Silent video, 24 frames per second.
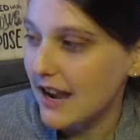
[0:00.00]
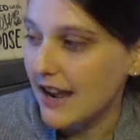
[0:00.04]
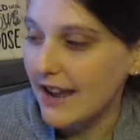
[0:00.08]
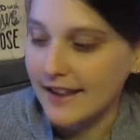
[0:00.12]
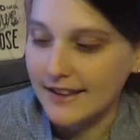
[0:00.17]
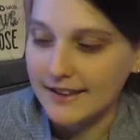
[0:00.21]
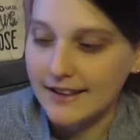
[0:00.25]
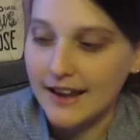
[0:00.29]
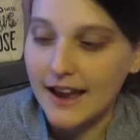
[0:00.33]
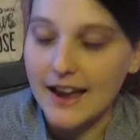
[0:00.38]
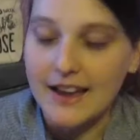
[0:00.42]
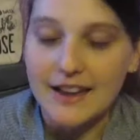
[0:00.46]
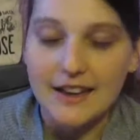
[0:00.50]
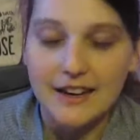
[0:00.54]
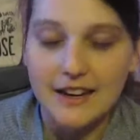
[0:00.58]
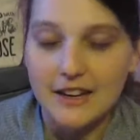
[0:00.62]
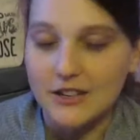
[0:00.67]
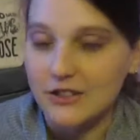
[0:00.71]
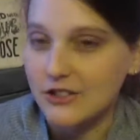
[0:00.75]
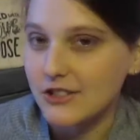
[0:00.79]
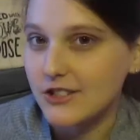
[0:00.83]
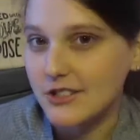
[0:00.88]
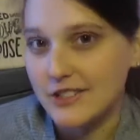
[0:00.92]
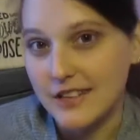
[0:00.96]
and I can
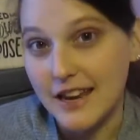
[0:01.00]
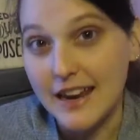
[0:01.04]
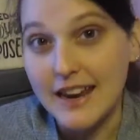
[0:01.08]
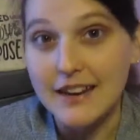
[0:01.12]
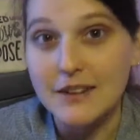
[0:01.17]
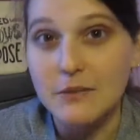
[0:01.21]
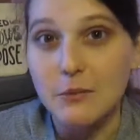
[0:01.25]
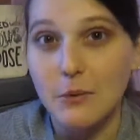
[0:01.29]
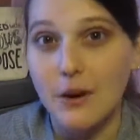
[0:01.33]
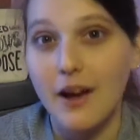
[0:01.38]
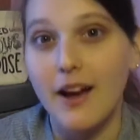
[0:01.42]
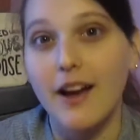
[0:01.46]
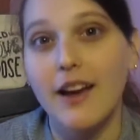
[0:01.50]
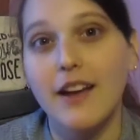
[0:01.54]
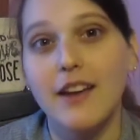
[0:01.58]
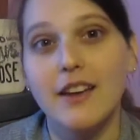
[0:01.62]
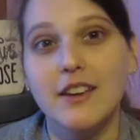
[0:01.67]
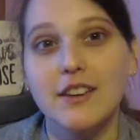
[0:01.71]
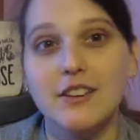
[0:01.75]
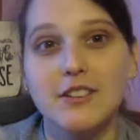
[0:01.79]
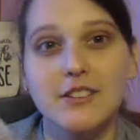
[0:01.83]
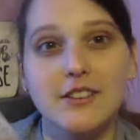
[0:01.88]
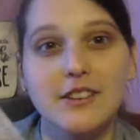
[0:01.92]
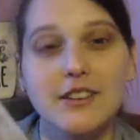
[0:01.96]
understand
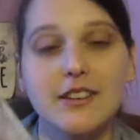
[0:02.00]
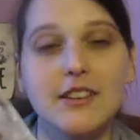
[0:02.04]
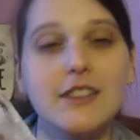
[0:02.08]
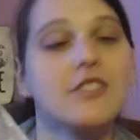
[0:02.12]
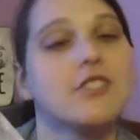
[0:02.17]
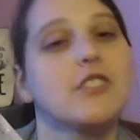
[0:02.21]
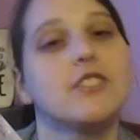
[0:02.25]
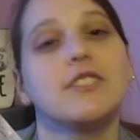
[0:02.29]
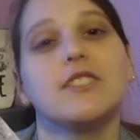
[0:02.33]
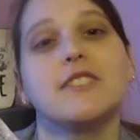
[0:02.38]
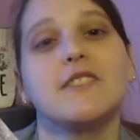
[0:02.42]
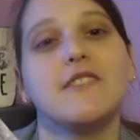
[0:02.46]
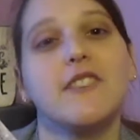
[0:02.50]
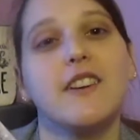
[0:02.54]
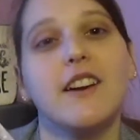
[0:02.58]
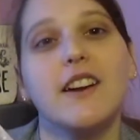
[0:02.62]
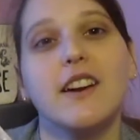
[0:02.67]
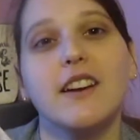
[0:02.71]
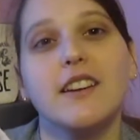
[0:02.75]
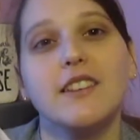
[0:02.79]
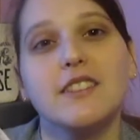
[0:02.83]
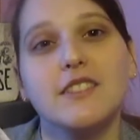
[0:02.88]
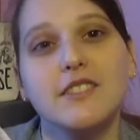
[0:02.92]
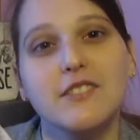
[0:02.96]
why she is
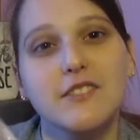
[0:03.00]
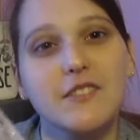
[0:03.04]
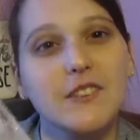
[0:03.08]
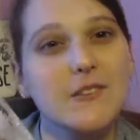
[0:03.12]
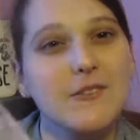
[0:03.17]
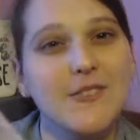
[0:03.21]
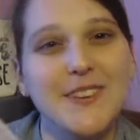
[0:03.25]
justified she